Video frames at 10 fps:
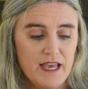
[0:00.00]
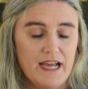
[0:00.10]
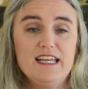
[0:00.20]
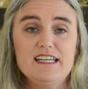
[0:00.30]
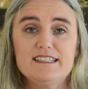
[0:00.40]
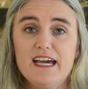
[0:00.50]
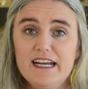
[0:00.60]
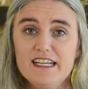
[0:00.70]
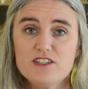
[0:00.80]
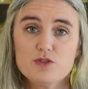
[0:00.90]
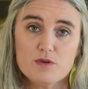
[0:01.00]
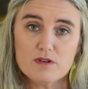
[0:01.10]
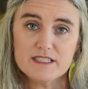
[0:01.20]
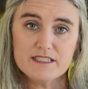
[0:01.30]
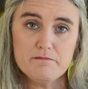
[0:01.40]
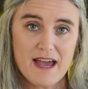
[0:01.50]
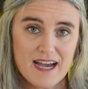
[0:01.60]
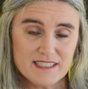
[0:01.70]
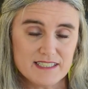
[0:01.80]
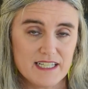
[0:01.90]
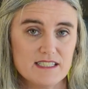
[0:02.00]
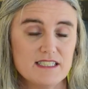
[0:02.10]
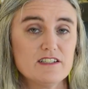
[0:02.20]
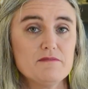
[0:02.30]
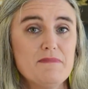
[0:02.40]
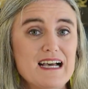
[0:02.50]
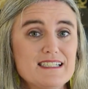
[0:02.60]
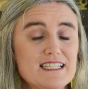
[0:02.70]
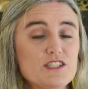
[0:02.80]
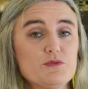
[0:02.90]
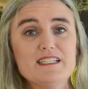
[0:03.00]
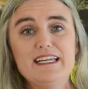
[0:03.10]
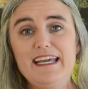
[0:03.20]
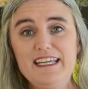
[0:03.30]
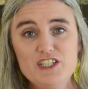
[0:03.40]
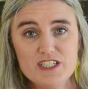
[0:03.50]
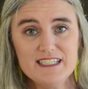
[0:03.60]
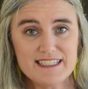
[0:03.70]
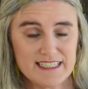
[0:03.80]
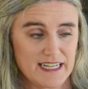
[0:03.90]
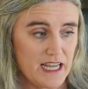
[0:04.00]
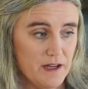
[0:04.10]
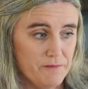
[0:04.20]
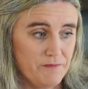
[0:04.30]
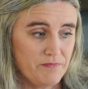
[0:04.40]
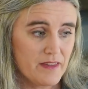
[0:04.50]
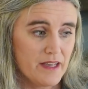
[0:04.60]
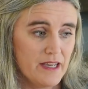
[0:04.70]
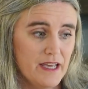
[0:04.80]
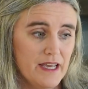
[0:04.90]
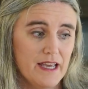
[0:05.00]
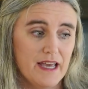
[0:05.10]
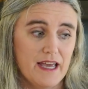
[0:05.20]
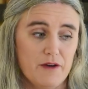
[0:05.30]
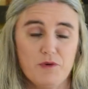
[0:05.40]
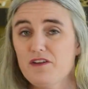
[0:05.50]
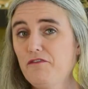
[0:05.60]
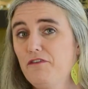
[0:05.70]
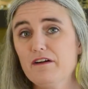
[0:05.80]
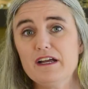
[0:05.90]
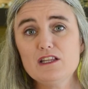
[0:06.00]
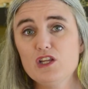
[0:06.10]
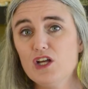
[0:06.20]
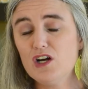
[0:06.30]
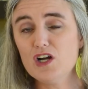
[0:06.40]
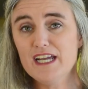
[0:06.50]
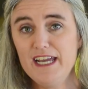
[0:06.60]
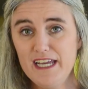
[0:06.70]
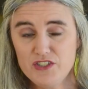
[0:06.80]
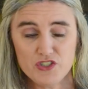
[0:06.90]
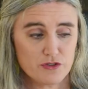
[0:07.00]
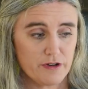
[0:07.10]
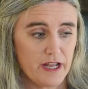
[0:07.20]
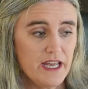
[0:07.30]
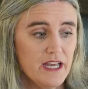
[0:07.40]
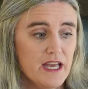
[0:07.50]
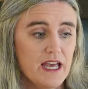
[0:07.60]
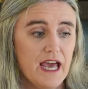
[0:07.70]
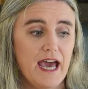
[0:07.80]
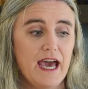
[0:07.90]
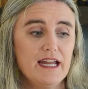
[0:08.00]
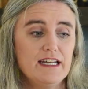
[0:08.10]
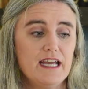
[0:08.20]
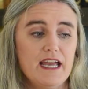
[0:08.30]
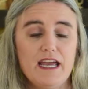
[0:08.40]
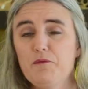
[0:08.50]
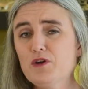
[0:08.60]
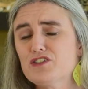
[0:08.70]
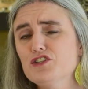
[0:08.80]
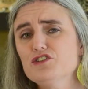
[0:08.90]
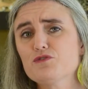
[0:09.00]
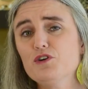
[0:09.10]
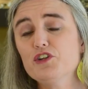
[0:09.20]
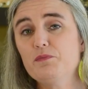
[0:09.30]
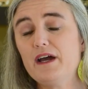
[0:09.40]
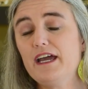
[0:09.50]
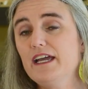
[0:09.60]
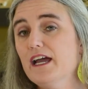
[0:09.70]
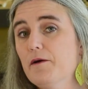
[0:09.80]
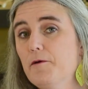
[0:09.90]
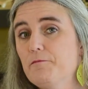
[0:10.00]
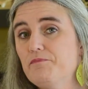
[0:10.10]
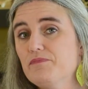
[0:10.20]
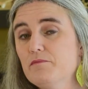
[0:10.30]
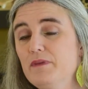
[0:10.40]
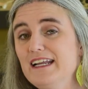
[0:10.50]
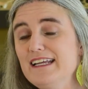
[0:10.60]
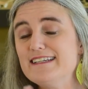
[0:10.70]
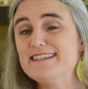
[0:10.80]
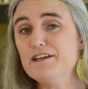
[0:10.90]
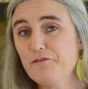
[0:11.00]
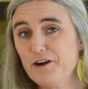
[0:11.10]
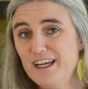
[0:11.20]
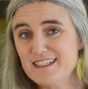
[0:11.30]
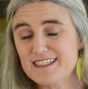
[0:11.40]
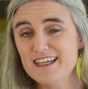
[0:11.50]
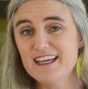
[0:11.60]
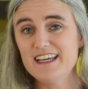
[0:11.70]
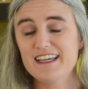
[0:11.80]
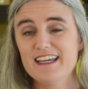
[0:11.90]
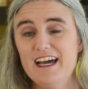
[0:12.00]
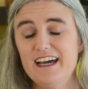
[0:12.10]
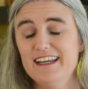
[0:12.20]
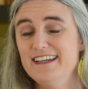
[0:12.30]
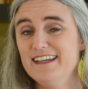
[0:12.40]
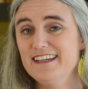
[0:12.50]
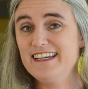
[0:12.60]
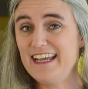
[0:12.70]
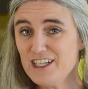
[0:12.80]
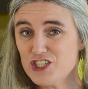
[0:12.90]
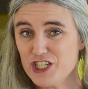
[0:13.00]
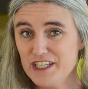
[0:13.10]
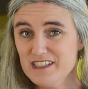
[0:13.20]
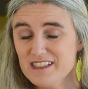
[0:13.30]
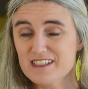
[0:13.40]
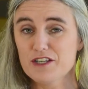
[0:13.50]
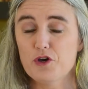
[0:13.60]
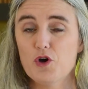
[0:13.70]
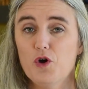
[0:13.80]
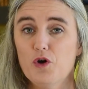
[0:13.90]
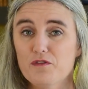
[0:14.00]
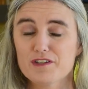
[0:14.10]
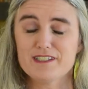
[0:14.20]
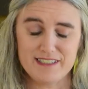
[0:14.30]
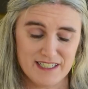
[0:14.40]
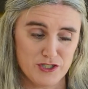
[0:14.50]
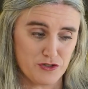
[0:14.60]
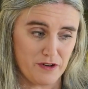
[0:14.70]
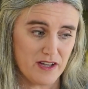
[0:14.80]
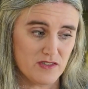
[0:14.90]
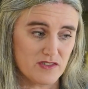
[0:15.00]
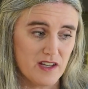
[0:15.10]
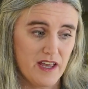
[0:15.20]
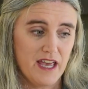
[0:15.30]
And he's headed toward Damascus. Now, Damascus was an ancient city with a very long history, and it was controlled by many different uh, nations over the centuries.